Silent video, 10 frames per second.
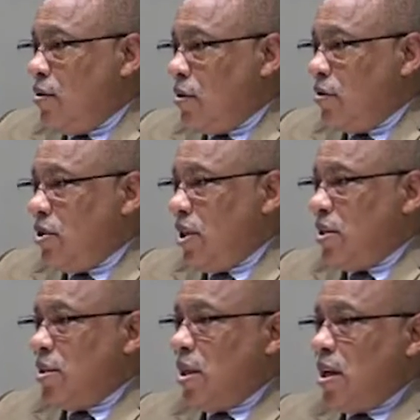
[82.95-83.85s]
you know,
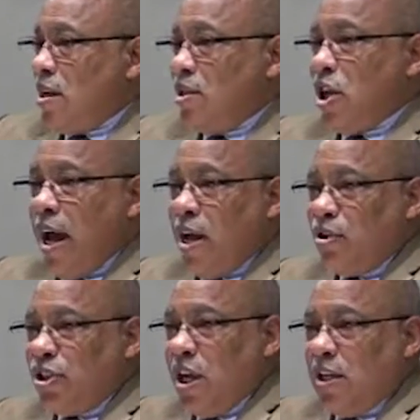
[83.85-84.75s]
Jesus said, and a
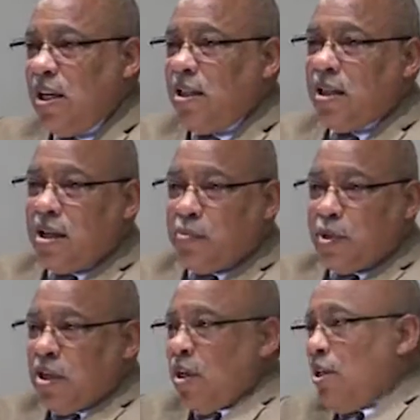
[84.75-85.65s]
child shall lead
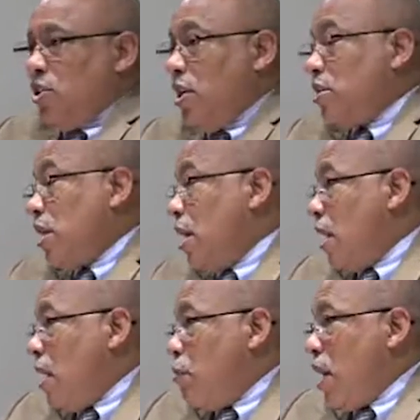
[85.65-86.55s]
them. She's
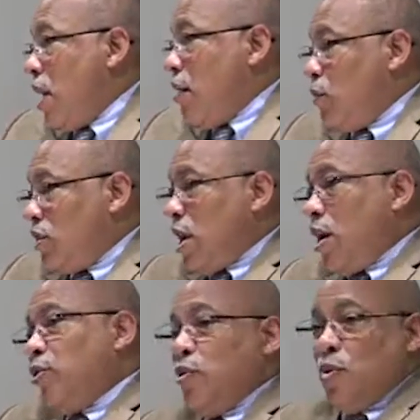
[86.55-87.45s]
saying amen. What
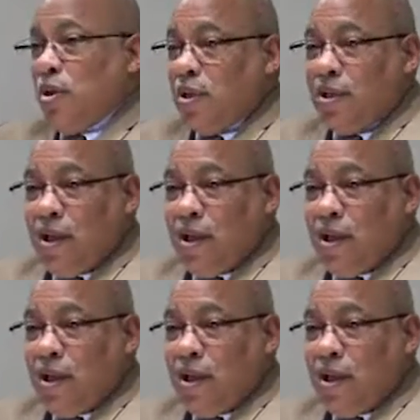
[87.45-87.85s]
y'all doing?